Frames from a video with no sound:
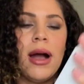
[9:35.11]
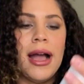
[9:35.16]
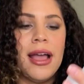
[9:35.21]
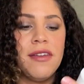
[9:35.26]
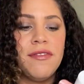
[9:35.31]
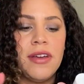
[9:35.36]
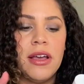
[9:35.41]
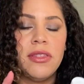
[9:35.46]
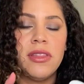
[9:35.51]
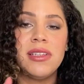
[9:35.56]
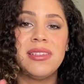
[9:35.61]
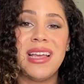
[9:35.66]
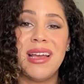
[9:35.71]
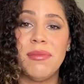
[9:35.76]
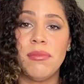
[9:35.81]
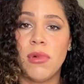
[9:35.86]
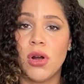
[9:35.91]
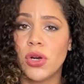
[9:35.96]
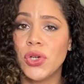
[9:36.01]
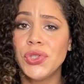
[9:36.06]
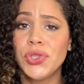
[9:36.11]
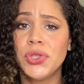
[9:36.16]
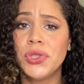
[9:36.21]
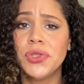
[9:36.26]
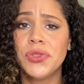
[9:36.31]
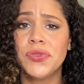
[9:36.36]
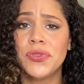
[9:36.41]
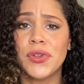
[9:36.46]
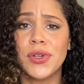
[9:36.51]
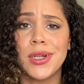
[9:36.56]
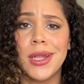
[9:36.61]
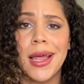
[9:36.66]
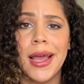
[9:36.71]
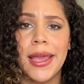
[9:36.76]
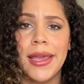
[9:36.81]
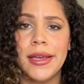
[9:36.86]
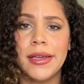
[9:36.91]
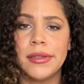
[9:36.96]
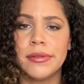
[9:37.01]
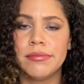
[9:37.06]
I found this at Marshall's for
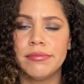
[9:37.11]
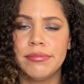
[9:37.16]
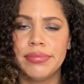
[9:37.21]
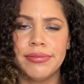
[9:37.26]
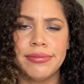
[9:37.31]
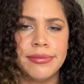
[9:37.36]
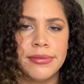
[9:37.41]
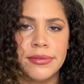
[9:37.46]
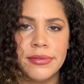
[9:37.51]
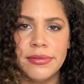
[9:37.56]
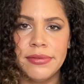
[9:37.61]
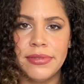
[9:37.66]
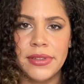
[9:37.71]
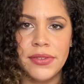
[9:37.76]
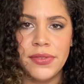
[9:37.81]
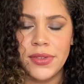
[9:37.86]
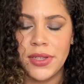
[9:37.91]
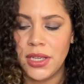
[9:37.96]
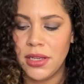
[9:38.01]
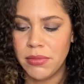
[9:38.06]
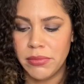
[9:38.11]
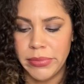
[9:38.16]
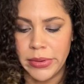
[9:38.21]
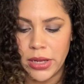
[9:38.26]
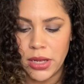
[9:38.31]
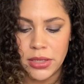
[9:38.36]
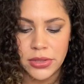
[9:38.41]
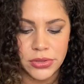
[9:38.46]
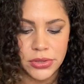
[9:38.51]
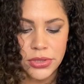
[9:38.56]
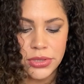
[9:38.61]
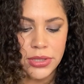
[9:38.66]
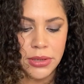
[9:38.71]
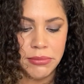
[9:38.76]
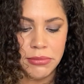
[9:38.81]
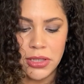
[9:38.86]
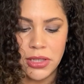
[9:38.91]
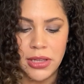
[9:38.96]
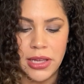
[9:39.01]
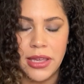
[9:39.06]
like $15 or
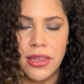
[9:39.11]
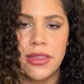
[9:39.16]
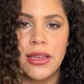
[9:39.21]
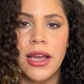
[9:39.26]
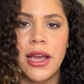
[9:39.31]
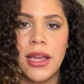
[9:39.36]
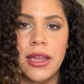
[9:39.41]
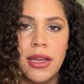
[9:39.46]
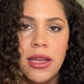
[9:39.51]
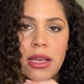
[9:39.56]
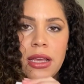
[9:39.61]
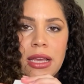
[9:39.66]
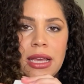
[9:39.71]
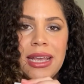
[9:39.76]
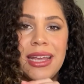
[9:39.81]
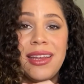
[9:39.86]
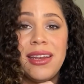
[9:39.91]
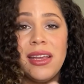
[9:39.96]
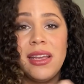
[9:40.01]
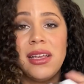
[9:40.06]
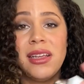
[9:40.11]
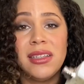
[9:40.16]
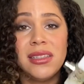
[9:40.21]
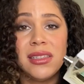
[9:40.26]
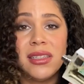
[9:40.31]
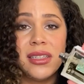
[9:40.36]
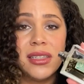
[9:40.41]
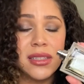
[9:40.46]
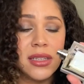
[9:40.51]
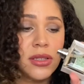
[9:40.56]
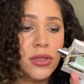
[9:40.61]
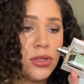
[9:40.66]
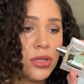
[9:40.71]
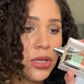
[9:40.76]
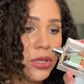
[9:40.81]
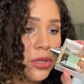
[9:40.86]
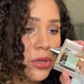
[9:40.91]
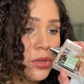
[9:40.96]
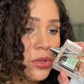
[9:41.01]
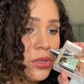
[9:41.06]
something like that. It is
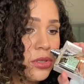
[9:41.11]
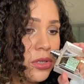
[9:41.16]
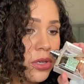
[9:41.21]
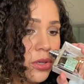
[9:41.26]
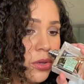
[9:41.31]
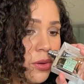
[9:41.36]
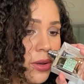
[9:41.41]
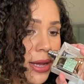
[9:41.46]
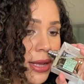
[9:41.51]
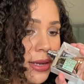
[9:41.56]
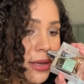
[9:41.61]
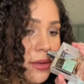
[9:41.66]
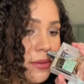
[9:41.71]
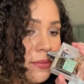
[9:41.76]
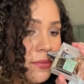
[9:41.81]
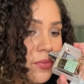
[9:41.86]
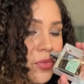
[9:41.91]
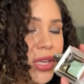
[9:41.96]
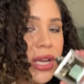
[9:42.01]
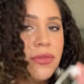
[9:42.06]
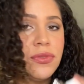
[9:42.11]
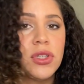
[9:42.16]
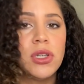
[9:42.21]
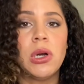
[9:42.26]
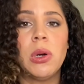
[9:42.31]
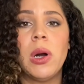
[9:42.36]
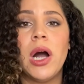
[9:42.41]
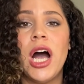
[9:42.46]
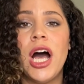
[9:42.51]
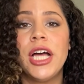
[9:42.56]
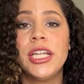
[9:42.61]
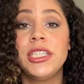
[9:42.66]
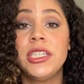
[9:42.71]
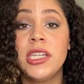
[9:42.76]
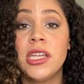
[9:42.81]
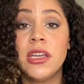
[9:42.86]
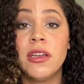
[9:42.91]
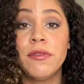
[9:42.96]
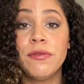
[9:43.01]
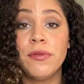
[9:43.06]
discontinued, so you kind of have to go
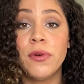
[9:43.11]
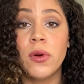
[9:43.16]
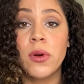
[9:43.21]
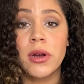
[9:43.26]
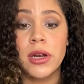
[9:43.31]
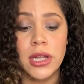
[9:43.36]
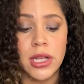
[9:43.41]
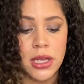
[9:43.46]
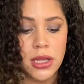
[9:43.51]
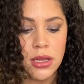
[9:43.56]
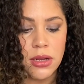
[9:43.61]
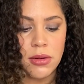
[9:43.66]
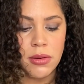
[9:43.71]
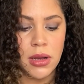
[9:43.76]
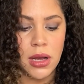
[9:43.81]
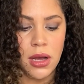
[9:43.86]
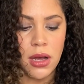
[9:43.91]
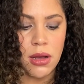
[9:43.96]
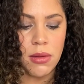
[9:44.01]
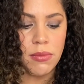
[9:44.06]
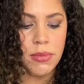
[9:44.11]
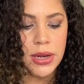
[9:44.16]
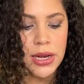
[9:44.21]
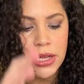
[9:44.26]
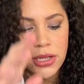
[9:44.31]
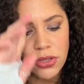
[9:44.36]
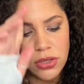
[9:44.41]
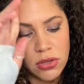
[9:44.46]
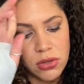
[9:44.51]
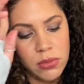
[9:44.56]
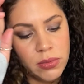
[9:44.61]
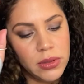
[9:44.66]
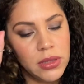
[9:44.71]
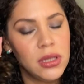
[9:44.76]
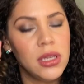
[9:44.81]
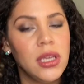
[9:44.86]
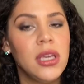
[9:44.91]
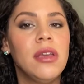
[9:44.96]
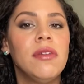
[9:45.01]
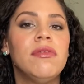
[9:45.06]
hunting for it. But I do
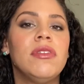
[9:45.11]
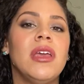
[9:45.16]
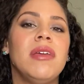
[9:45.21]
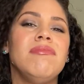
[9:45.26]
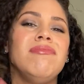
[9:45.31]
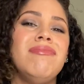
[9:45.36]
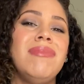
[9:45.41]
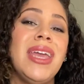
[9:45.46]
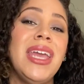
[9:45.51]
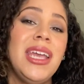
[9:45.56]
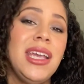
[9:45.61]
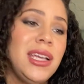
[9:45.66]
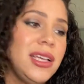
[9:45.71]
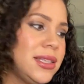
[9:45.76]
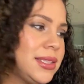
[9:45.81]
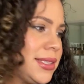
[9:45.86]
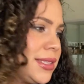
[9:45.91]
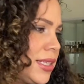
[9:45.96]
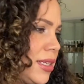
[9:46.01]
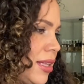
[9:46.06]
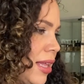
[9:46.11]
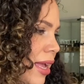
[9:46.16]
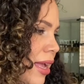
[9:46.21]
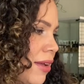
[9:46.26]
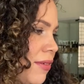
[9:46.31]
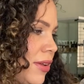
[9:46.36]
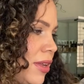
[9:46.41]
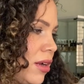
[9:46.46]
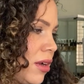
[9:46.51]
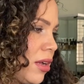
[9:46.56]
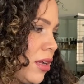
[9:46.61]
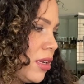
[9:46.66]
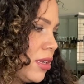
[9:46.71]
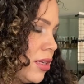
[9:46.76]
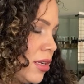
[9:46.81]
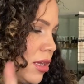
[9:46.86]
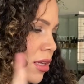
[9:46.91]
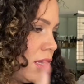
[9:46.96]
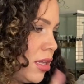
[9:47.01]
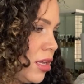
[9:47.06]
believe they may still have it
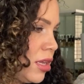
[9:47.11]
on